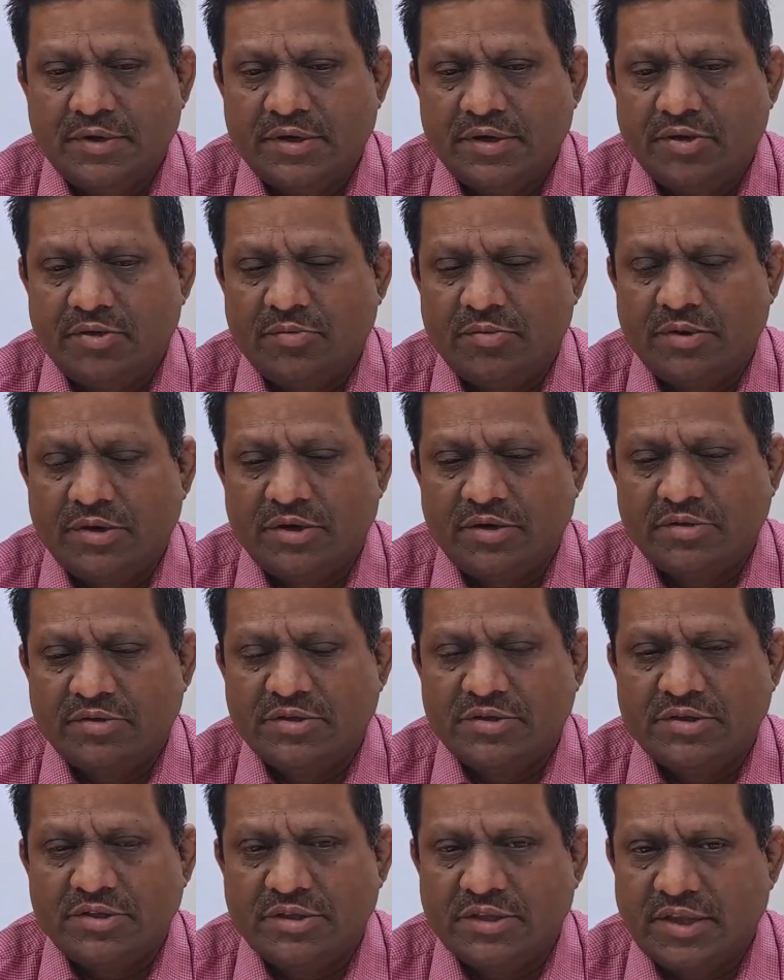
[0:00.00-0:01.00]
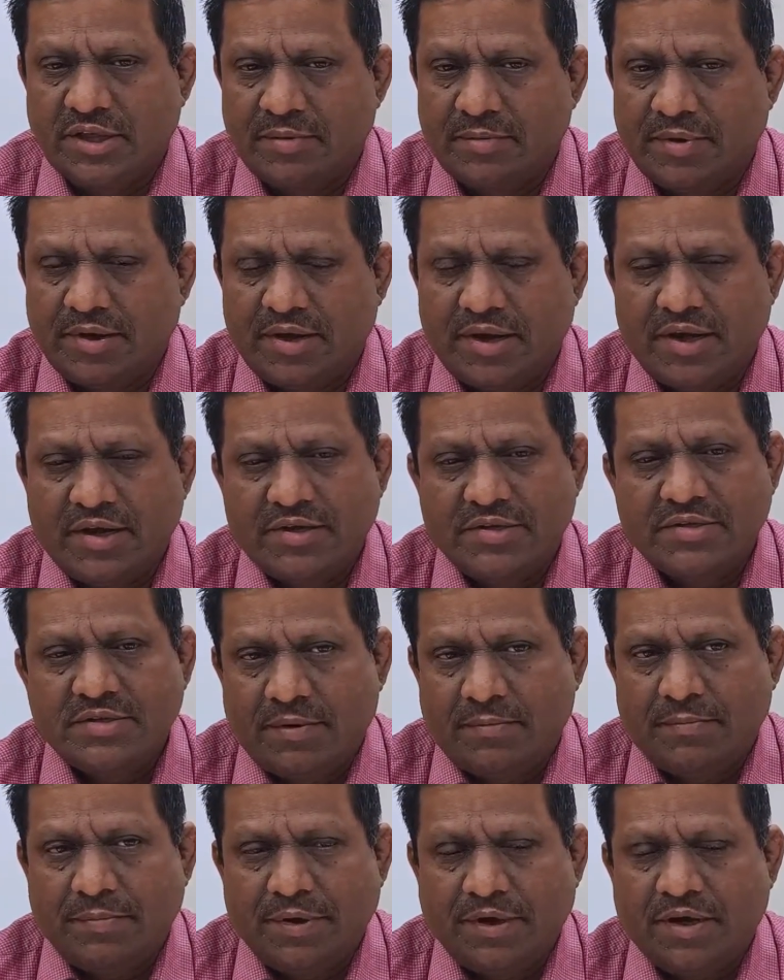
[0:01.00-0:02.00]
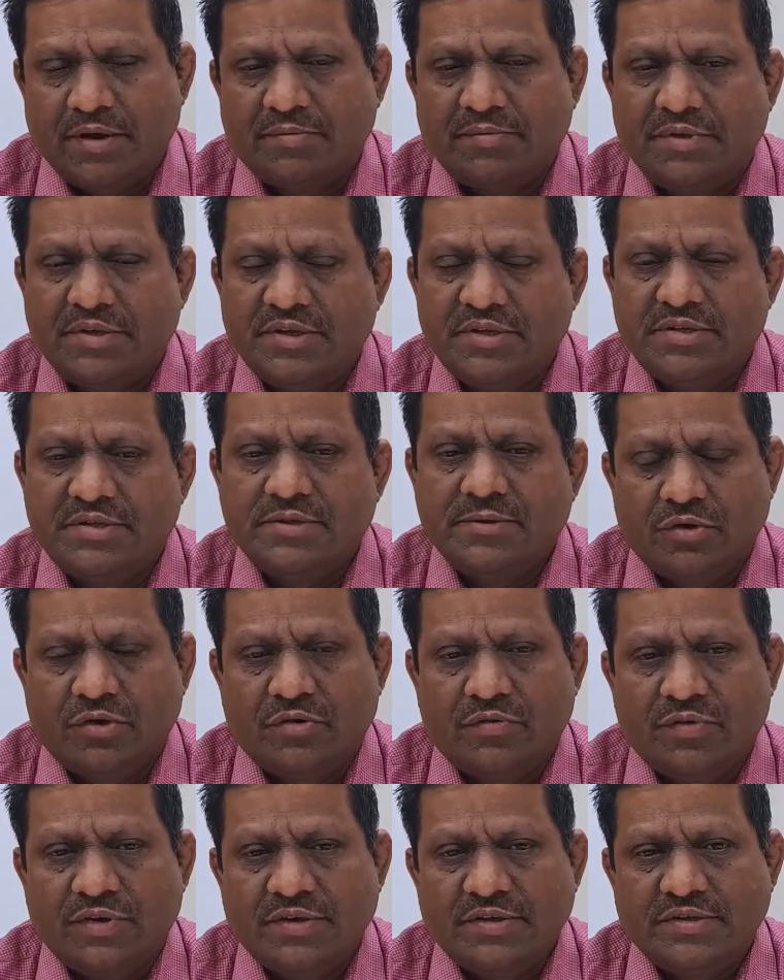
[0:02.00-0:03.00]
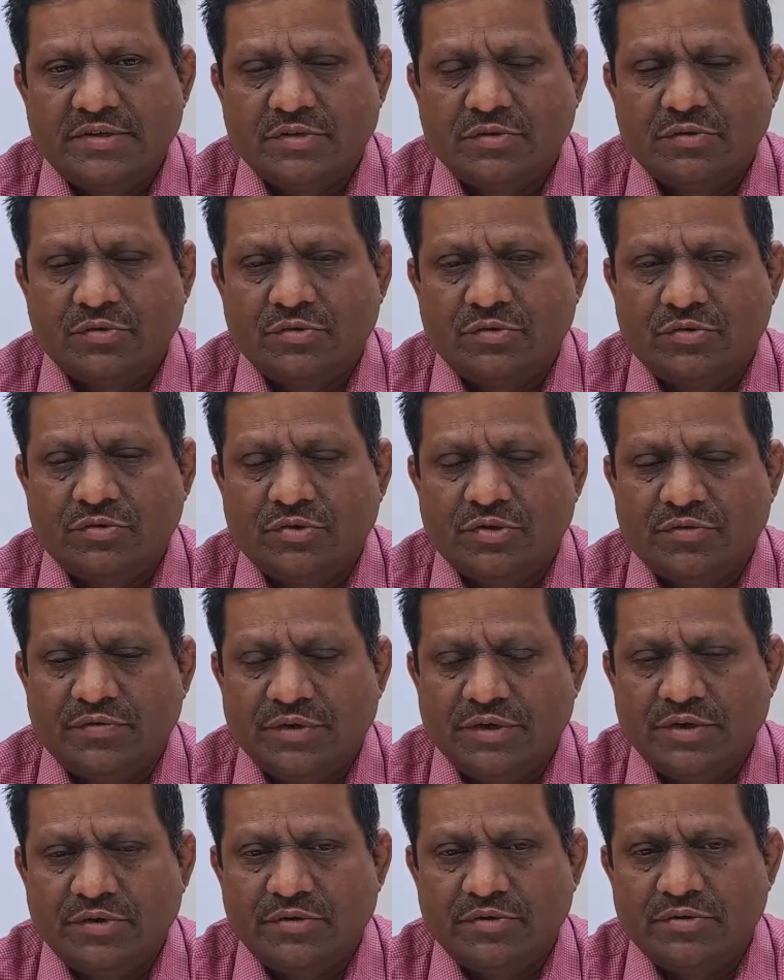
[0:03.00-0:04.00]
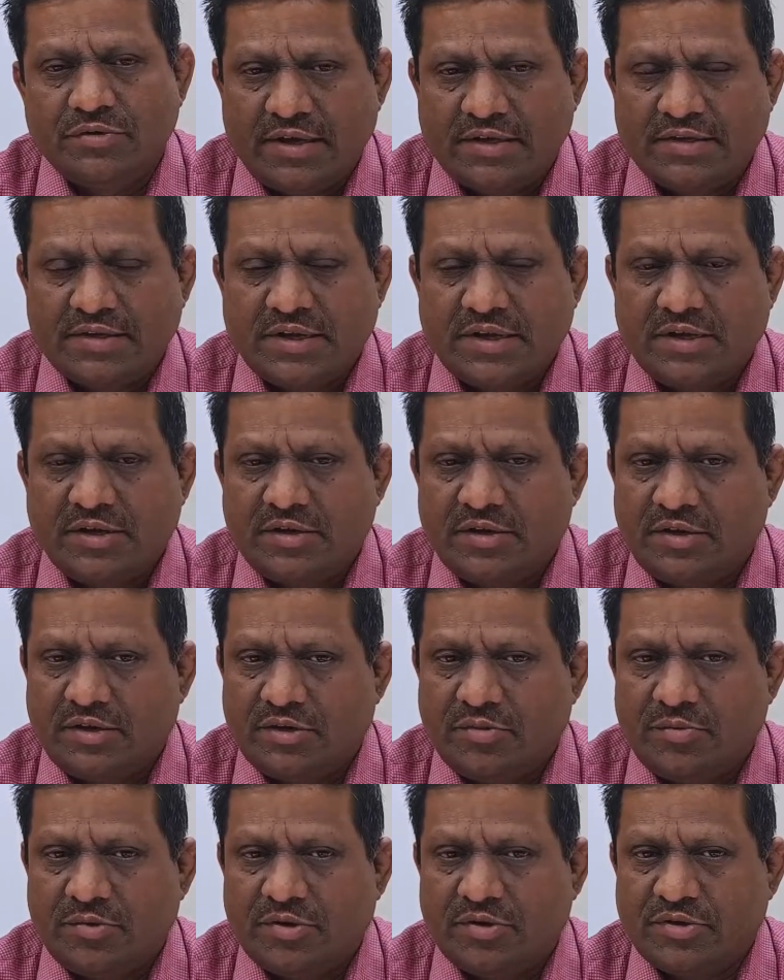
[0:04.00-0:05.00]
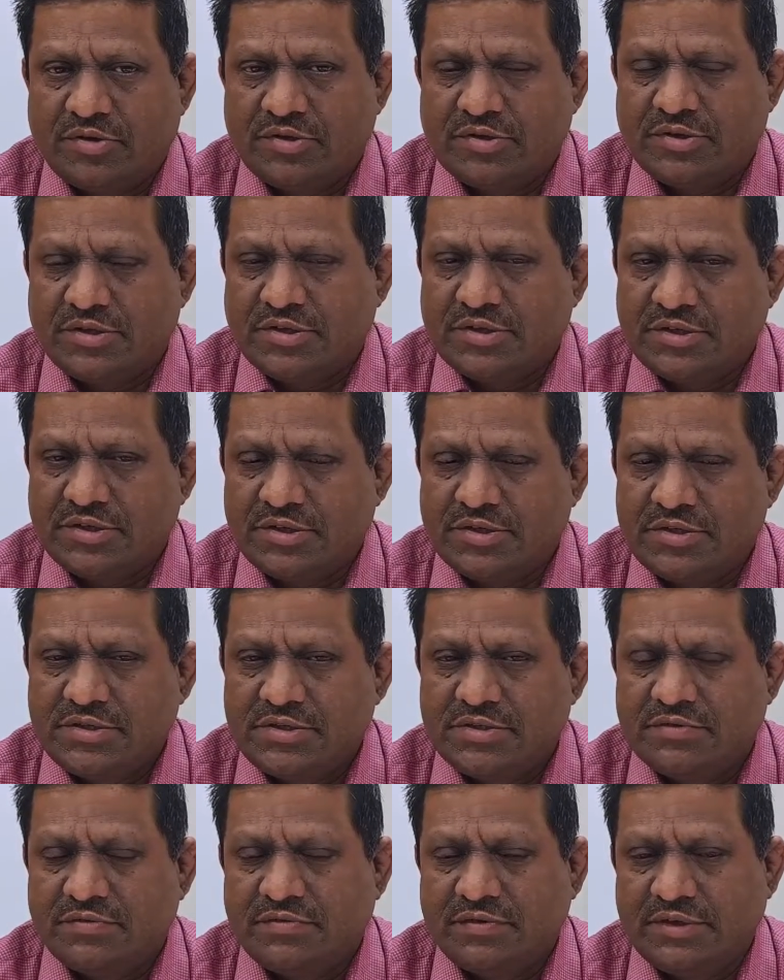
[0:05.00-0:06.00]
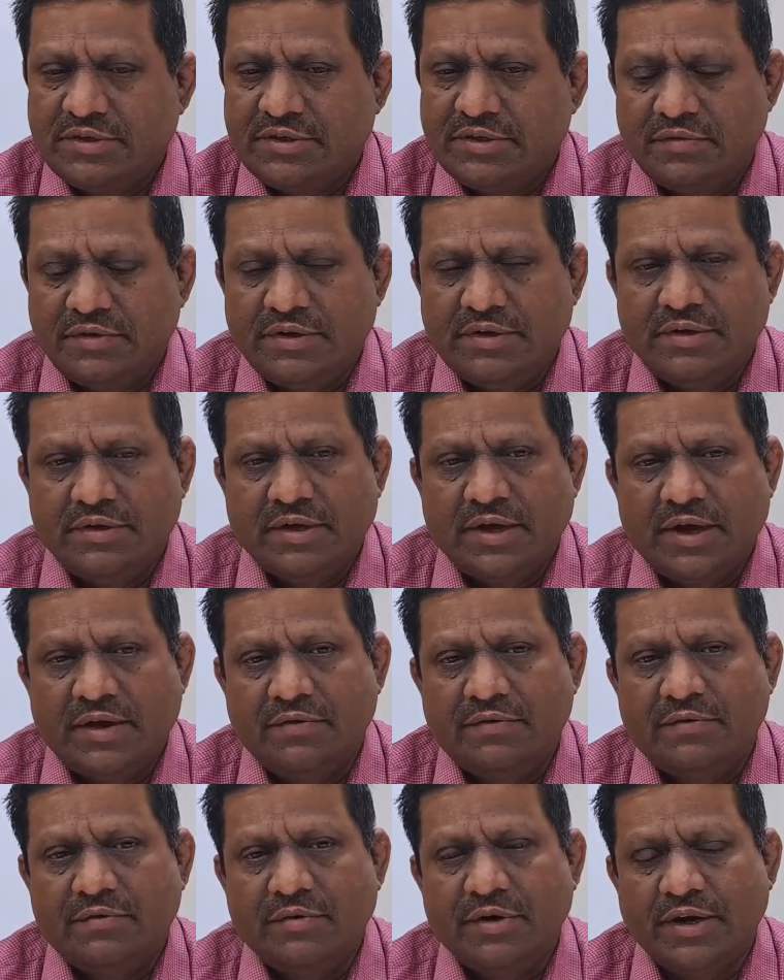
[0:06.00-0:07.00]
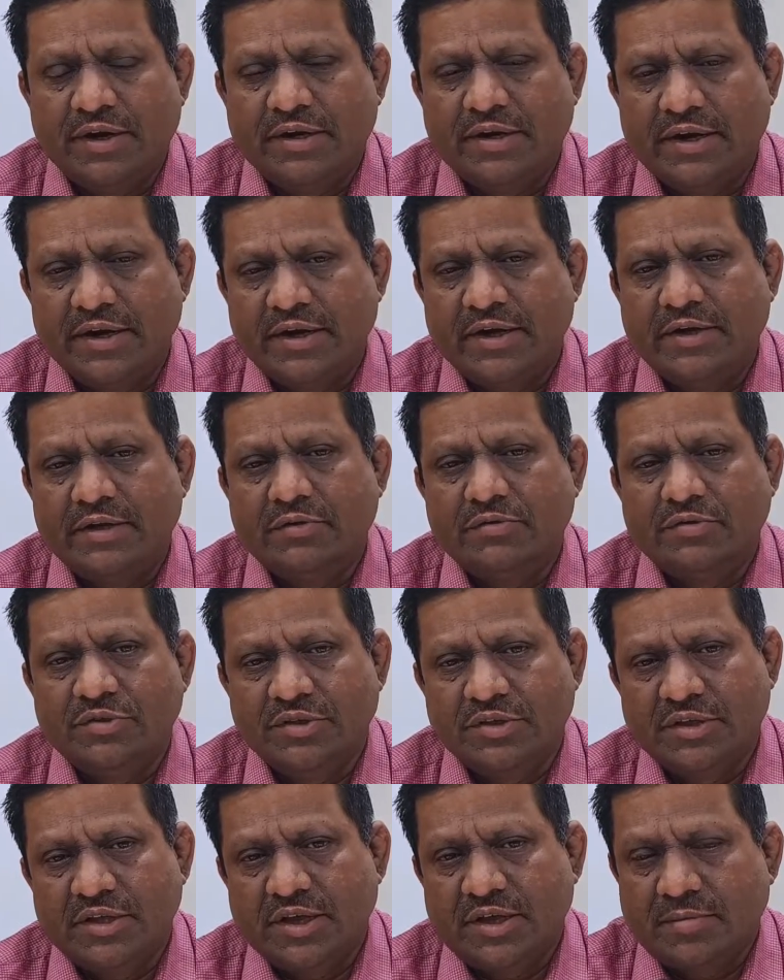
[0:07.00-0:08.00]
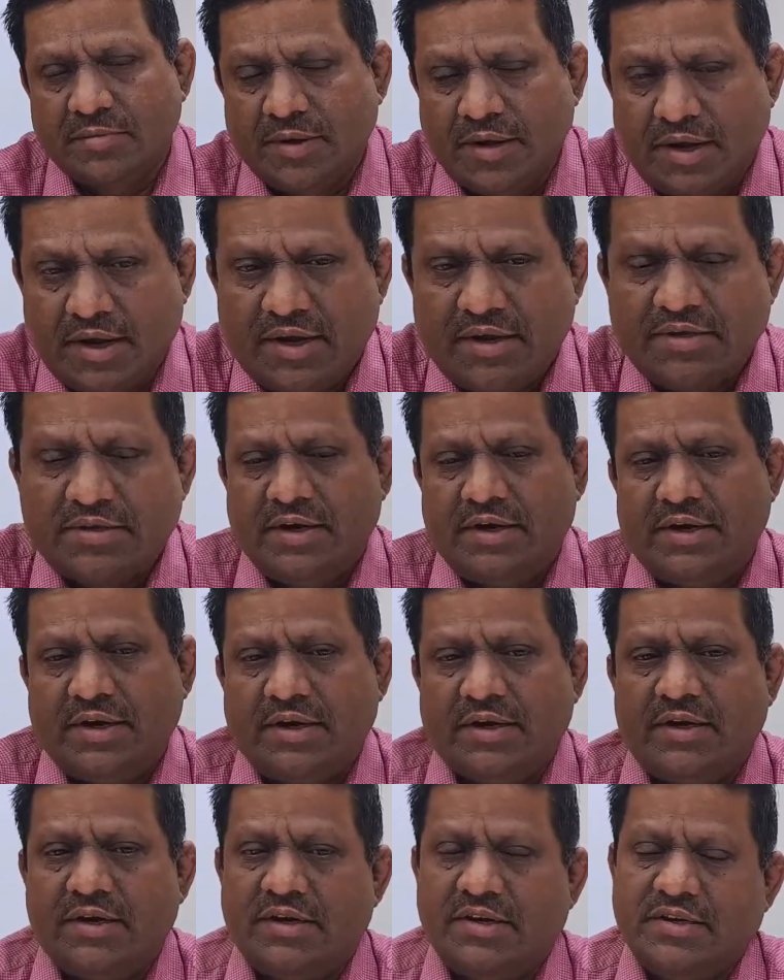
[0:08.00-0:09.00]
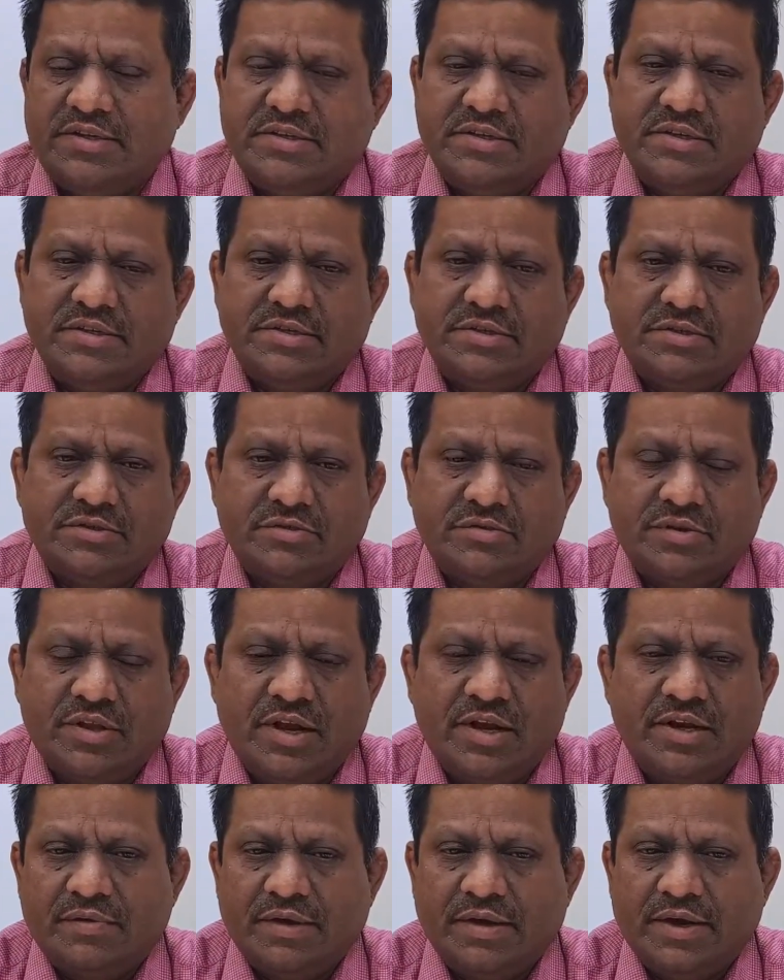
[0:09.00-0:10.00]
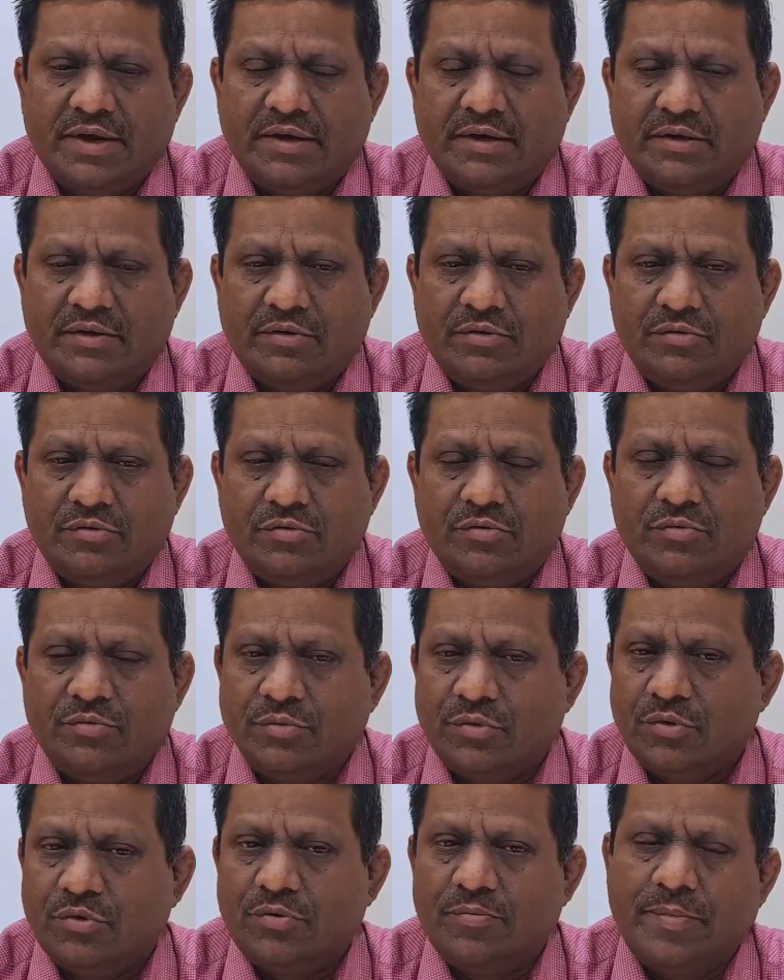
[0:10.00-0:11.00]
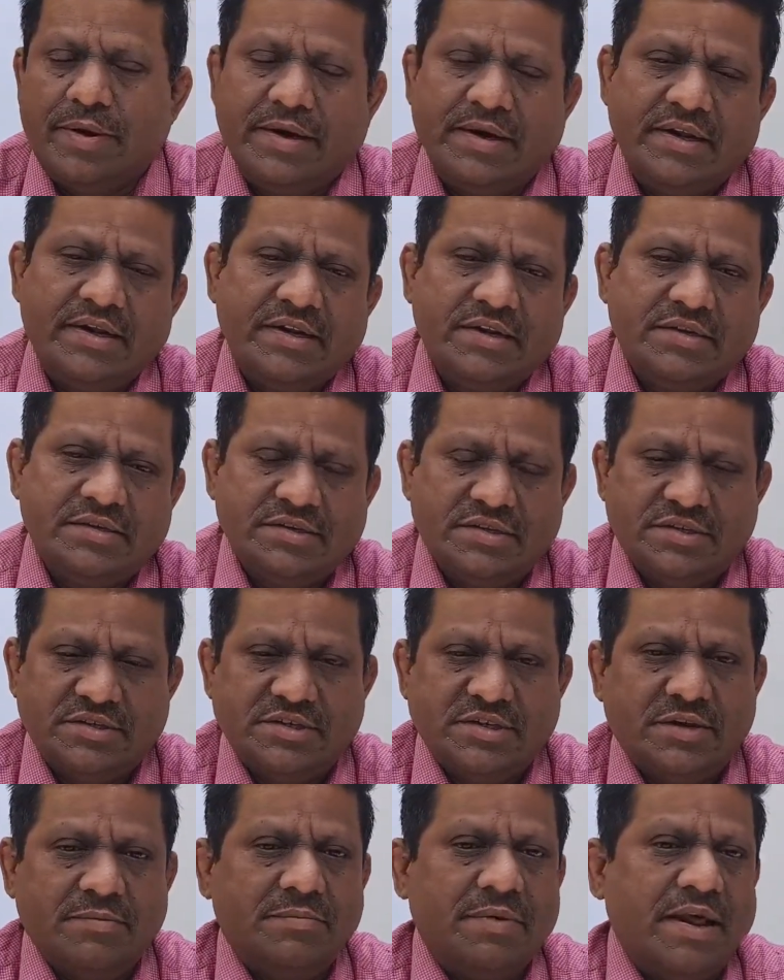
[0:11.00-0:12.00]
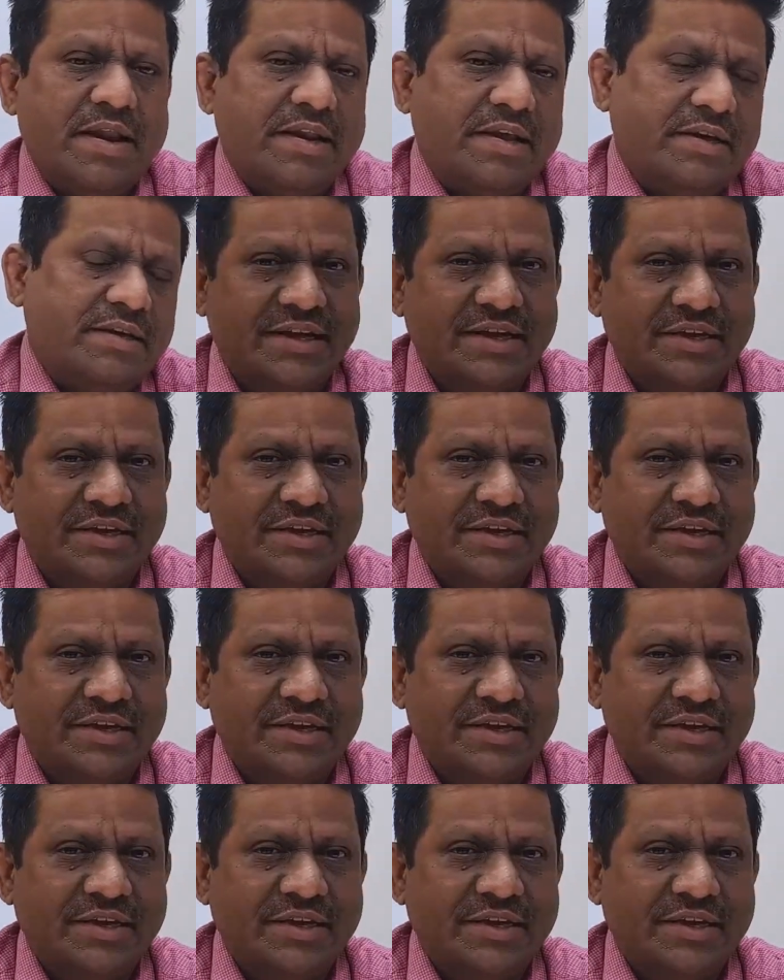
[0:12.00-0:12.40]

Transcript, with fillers: Uh, endometriosis in the M R Is and pick up this. So always go through the video. As an endometriosis surgeons, we, we have to get trained to see the M R I, detect the disease so that we can do more better surgical planning.